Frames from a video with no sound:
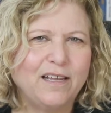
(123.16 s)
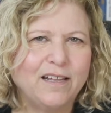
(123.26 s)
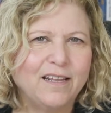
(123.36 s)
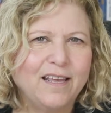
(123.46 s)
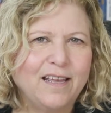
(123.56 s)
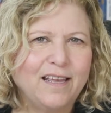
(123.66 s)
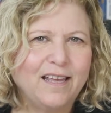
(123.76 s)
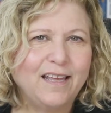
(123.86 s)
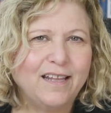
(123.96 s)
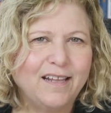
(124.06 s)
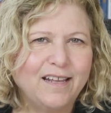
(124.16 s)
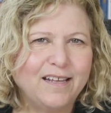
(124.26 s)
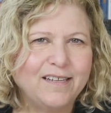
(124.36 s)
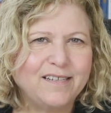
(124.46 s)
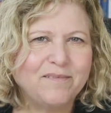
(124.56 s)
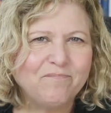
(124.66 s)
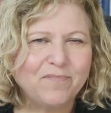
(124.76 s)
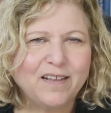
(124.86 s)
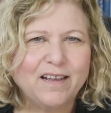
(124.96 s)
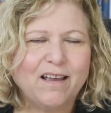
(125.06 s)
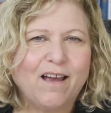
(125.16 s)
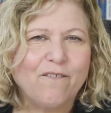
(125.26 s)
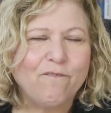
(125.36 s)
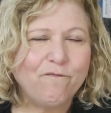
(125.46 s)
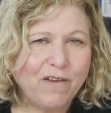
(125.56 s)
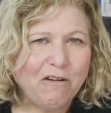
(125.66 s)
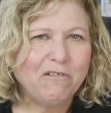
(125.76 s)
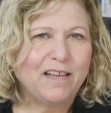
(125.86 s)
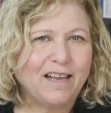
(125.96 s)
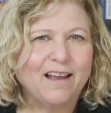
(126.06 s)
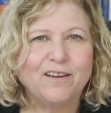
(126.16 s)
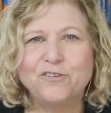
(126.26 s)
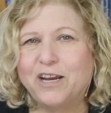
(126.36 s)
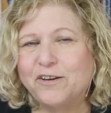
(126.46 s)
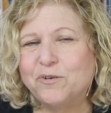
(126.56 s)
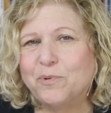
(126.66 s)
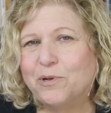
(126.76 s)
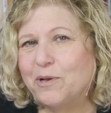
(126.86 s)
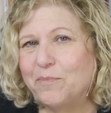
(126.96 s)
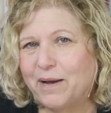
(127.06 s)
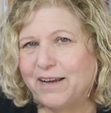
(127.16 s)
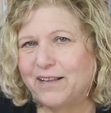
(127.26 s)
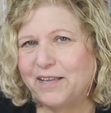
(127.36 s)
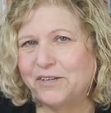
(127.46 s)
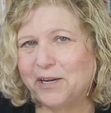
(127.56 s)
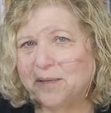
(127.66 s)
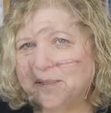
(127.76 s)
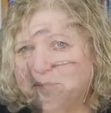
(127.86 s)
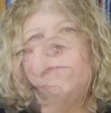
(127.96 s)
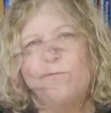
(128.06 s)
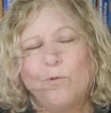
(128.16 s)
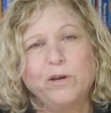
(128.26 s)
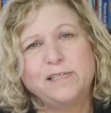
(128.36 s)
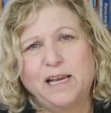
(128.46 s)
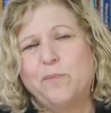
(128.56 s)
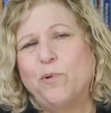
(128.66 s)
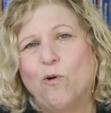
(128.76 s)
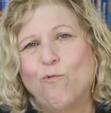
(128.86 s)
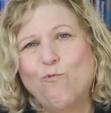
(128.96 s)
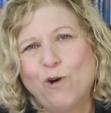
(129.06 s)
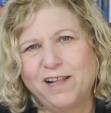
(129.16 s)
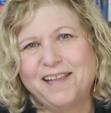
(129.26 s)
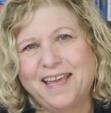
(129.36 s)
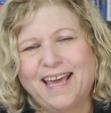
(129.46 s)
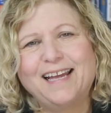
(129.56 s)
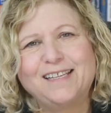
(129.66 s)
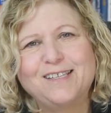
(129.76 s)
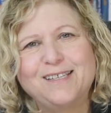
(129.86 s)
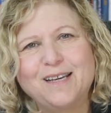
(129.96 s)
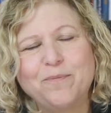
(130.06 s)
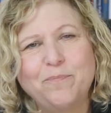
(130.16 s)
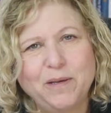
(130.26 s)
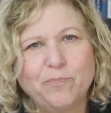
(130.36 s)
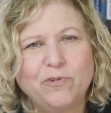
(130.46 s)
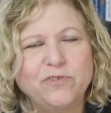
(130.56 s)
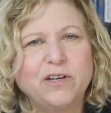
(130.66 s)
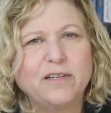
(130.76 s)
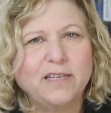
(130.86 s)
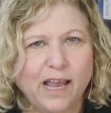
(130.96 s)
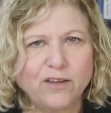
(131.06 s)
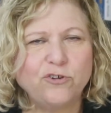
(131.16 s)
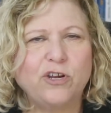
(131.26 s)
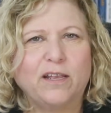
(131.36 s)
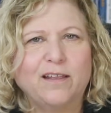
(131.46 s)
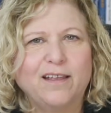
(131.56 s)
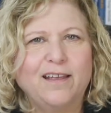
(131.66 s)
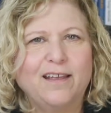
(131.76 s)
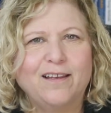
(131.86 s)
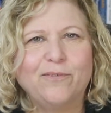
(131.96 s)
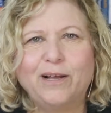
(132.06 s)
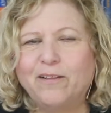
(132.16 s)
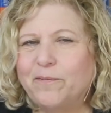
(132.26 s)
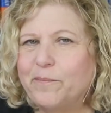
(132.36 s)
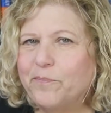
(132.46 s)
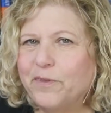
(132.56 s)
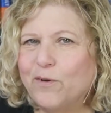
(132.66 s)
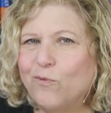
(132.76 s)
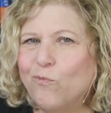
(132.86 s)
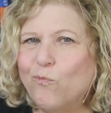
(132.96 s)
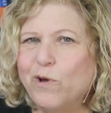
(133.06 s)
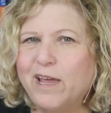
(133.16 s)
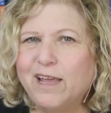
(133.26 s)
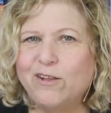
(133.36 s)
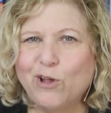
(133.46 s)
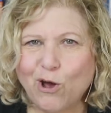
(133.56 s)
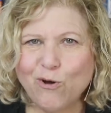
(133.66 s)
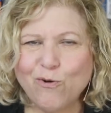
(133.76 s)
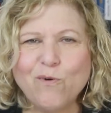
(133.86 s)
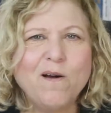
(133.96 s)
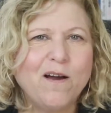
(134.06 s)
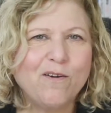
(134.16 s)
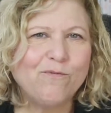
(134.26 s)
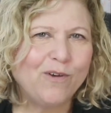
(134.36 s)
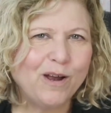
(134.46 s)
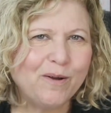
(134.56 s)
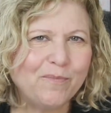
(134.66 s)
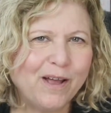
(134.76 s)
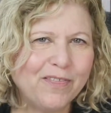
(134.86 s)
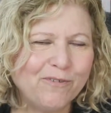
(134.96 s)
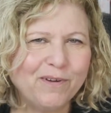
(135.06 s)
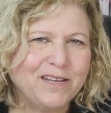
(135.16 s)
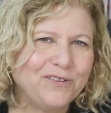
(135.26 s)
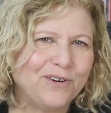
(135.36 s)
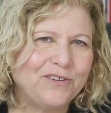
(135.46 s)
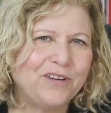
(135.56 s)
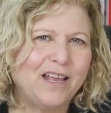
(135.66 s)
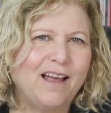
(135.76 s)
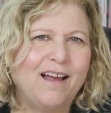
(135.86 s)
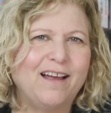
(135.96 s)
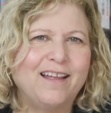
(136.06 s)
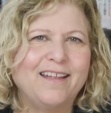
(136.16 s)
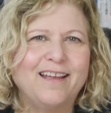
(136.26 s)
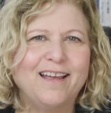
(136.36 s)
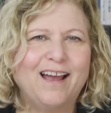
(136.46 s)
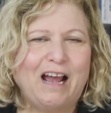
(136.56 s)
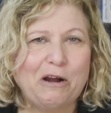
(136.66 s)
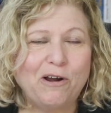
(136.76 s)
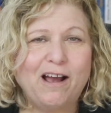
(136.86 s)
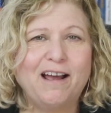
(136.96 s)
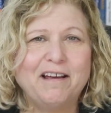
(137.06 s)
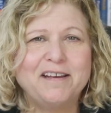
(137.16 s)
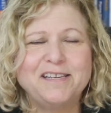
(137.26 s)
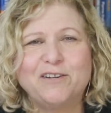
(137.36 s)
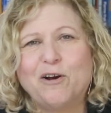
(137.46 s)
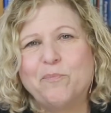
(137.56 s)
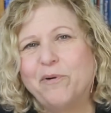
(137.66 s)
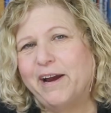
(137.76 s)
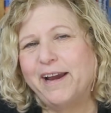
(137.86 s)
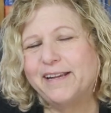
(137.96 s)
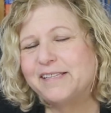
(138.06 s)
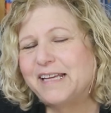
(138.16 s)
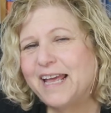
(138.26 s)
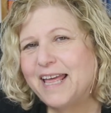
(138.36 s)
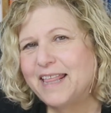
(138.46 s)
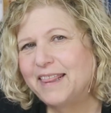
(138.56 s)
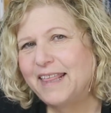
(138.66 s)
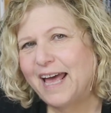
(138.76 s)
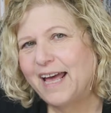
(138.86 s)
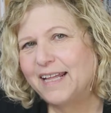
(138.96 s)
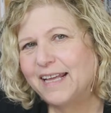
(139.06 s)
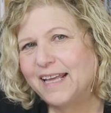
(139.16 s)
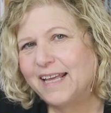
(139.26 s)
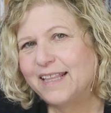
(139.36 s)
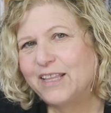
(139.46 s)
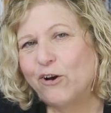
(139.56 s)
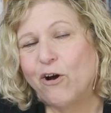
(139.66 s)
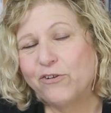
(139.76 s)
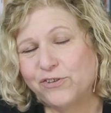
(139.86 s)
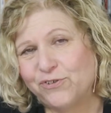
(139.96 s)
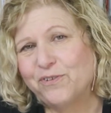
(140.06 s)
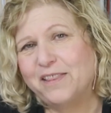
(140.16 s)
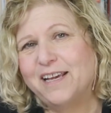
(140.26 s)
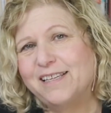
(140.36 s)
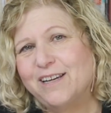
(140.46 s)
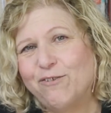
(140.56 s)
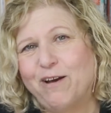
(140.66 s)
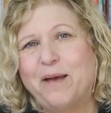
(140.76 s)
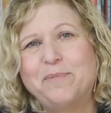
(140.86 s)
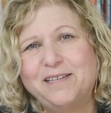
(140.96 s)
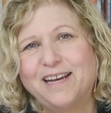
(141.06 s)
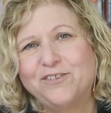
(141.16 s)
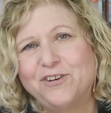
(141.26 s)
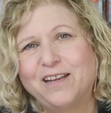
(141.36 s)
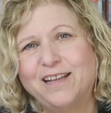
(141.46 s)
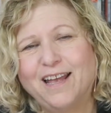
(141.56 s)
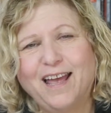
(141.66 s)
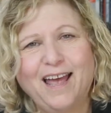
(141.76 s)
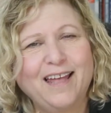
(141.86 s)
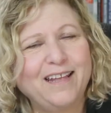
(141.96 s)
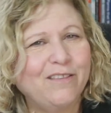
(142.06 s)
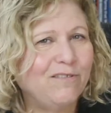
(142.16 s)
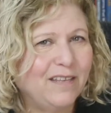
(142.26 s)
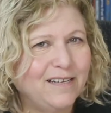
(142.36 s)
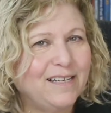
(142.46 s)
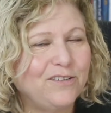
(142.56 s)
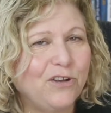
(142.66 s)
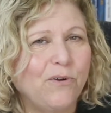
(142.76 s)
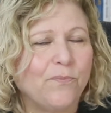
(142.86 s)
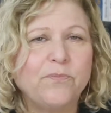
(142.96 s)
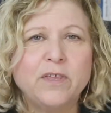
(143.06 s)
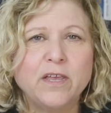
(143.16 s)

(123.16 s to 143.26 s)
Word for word: in this fairly unchangeable biology. For example, what gets people's attention? Well, we know from the research on our eyes and our brains that there are certain things that grab attention and other things that don't.